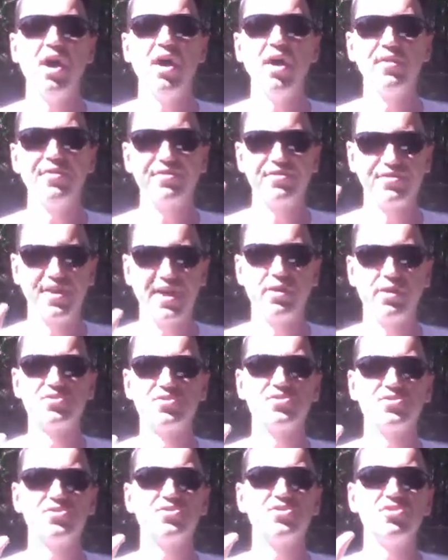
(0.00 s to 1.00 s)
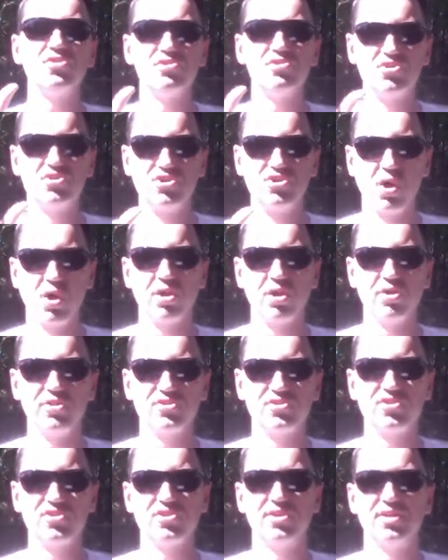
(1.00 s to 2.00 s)

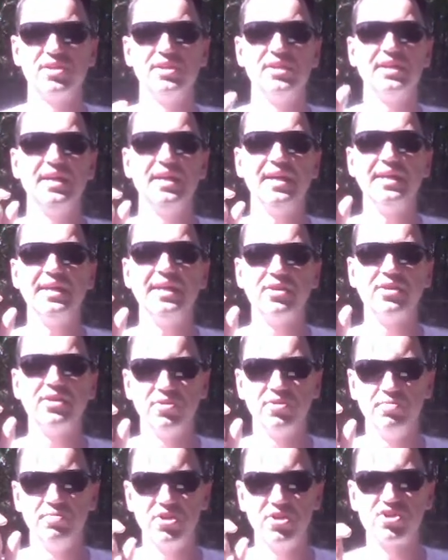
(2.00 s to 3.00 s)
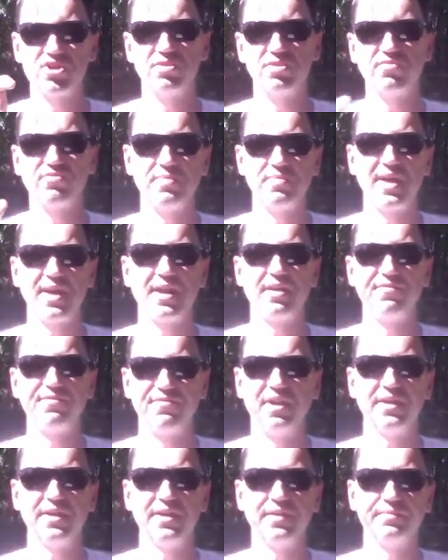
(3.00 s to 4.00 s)
$1,000 in commission from that
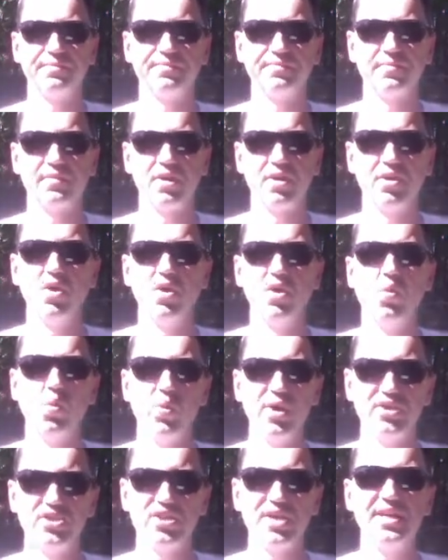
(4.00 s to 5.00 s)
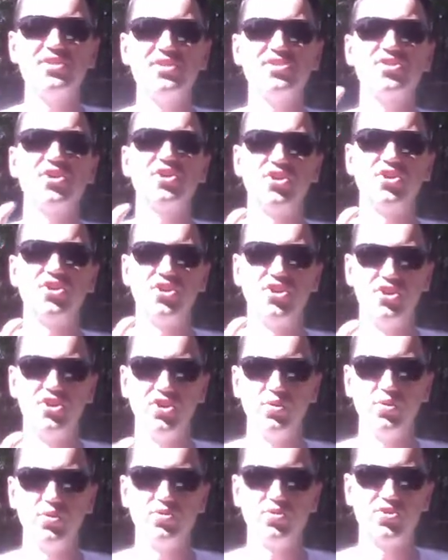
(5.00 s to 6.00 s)
affiliate, which is
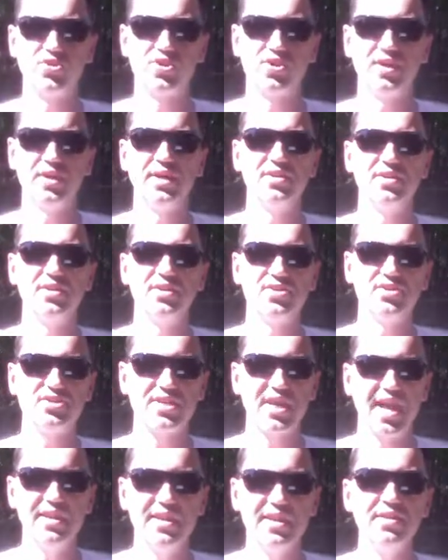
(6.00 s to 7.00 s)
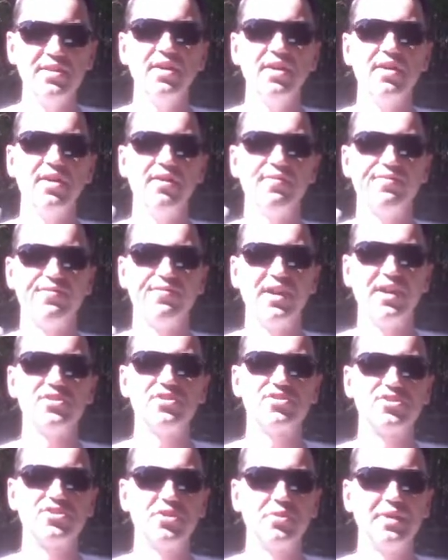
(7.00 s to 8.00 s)
huge. 10
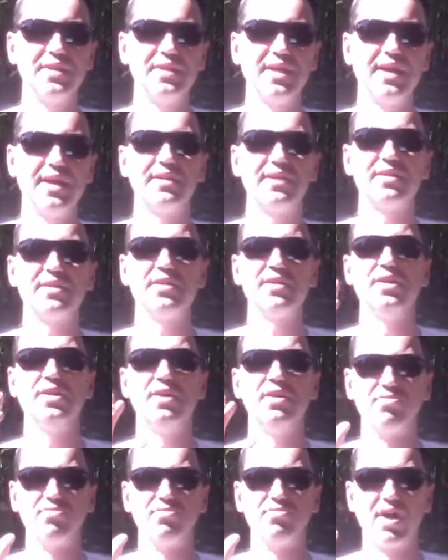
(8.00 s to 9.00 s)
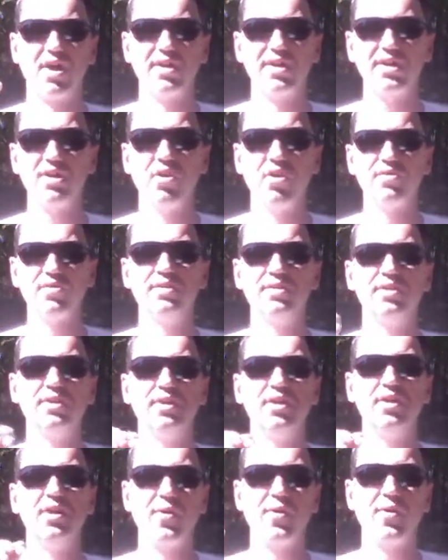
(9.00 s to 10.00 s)
affiliates doing that, running on
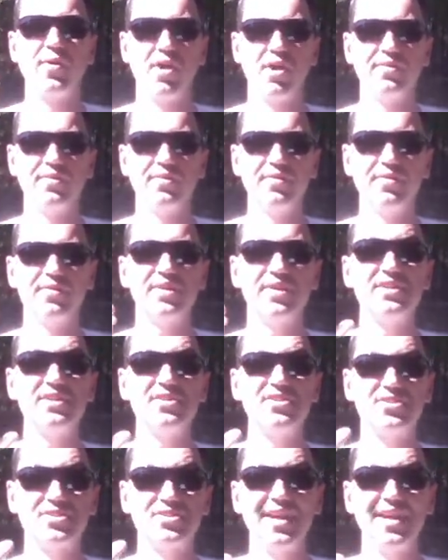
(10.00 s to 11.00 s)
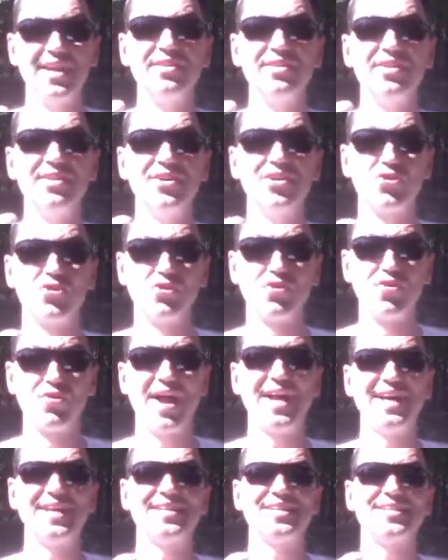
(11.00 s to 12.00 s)
per month, is 10
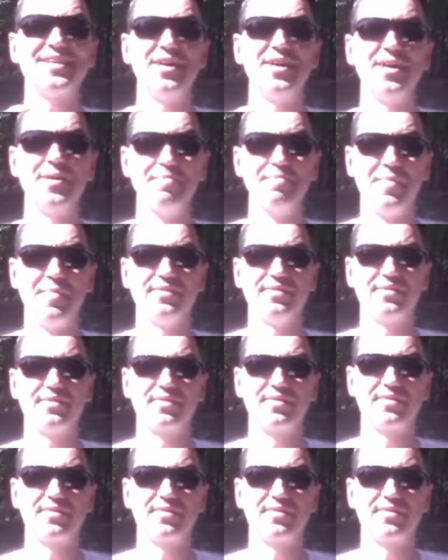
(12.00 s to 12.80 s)
grand a month.